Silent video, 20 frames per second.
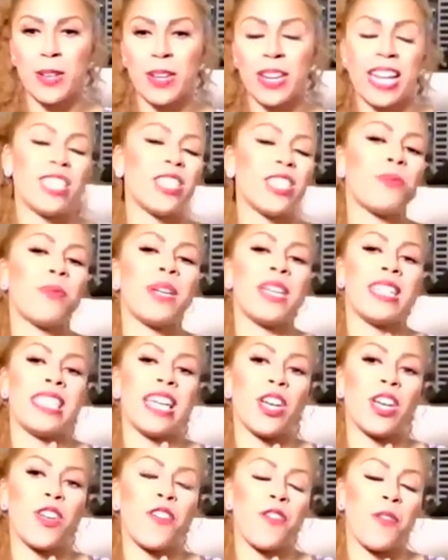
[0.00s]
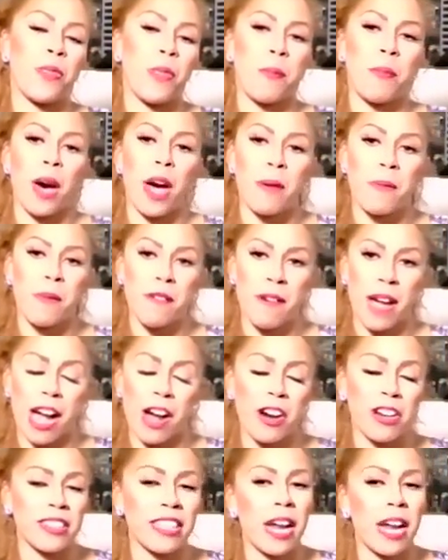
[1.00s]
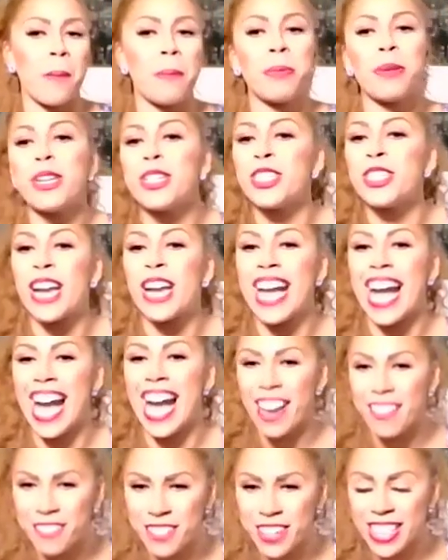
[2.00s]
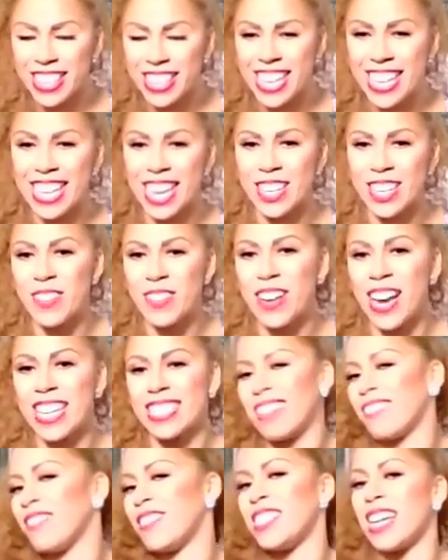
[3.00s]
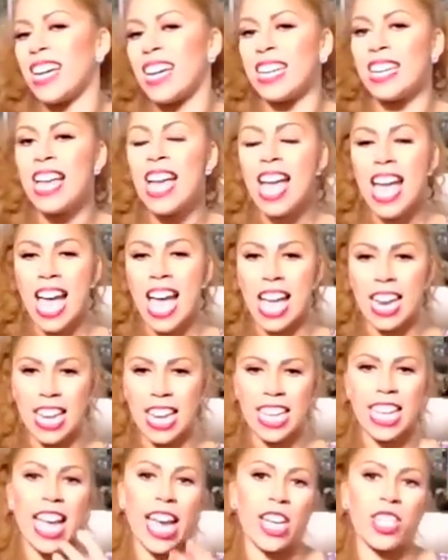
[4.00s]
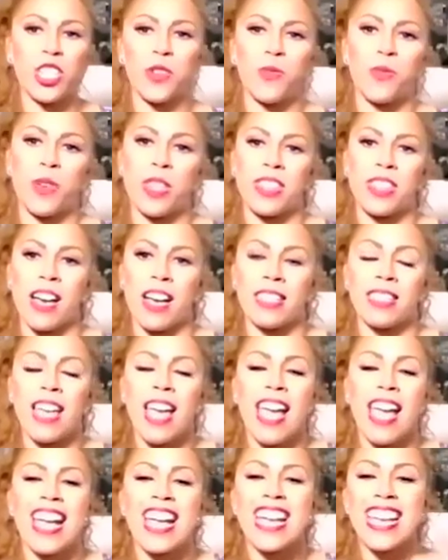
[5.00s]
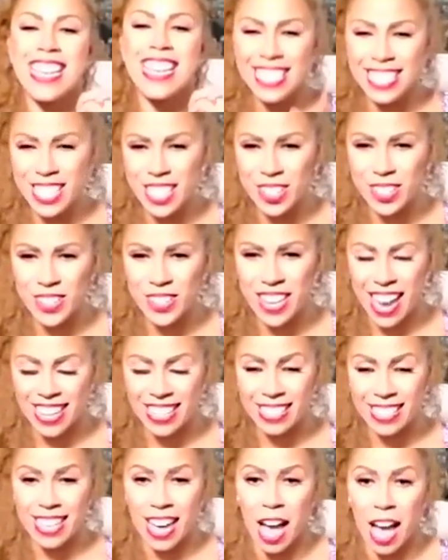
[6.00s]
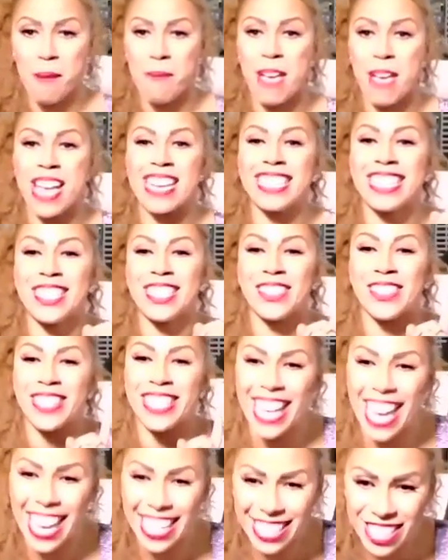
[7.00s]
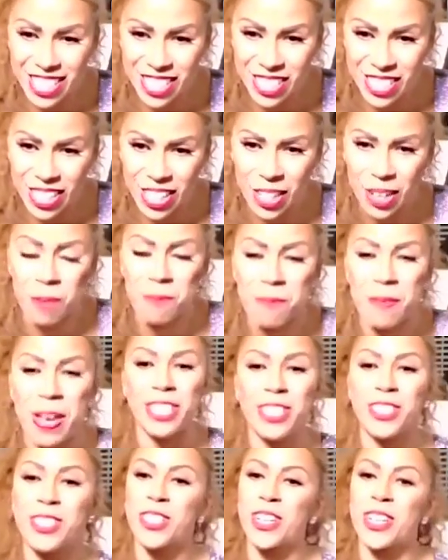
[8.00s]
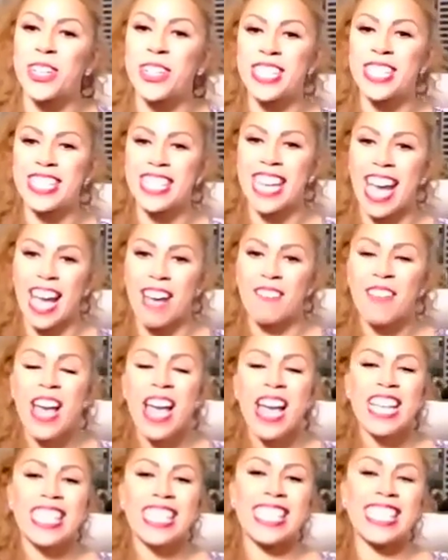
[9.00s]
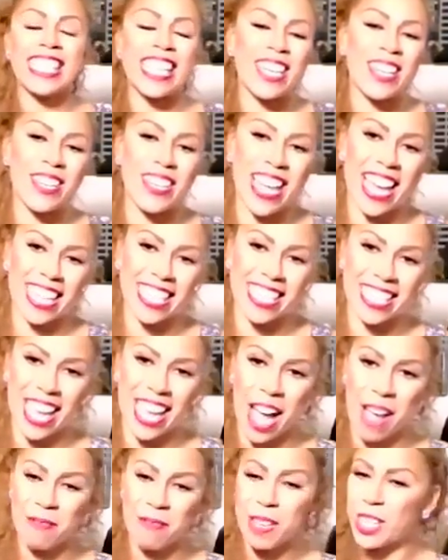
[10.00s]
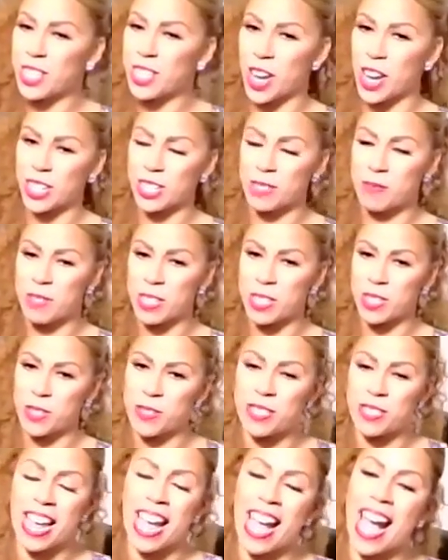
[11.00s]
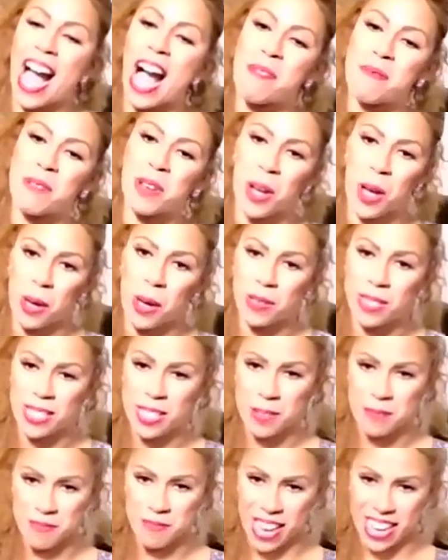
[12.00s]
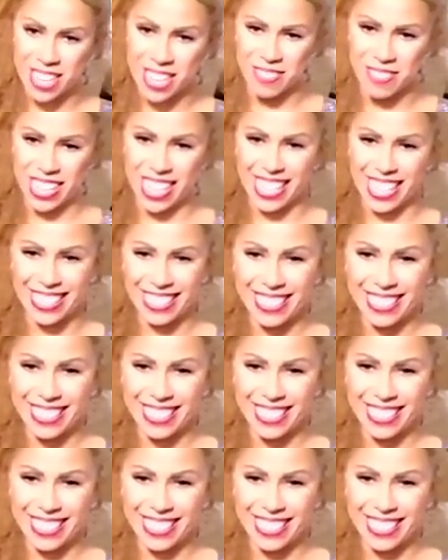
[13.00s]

and I just want to tell you from the bottom of my heart that I appreciate everything that you guys have done and engaging with us. Until next time, until next year, make sure you're safe. See you next time. Talk to me Tuesday. I'm your host, Madi B.